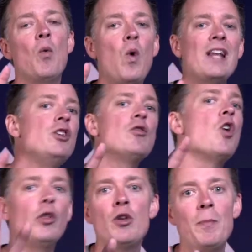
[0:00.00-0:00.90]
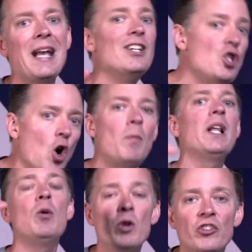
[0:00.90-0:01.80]
when you go through pain,
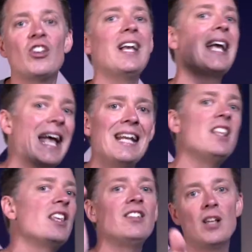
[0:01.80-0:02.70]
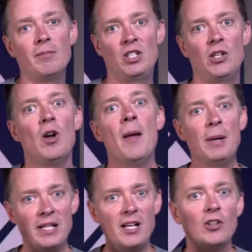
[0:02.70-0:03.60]
nobody will say anything dumb to you. But
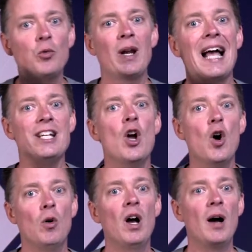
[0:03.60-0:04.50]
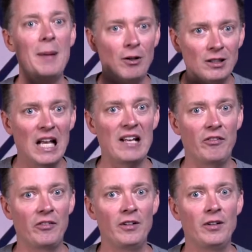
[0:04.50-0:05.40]
here's what I know about life.
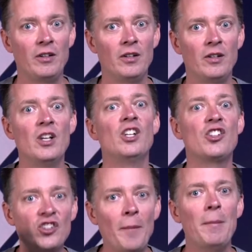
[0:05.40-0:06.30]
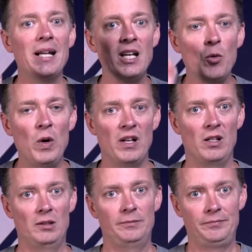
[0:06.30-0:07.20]
Somebody will.
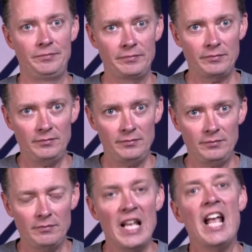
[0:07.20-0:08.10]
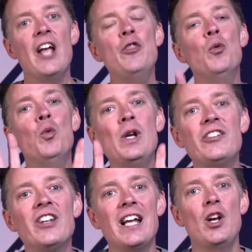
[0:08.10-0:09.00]
And the
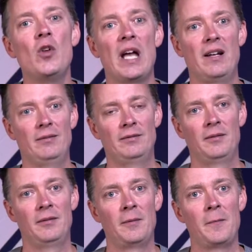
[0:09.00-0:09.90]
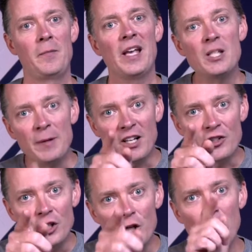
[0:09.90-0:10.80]
reason I know that is
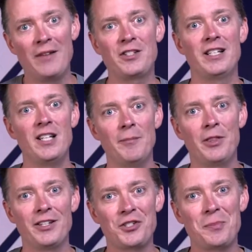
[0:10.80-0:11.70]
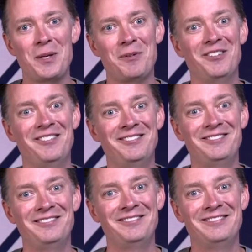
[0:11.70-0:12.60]
because you have said dumb things to people,
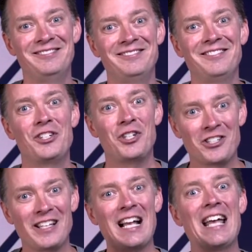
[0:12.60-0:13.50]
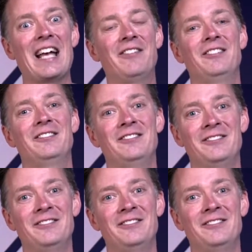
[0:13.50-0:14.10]
just like I have. A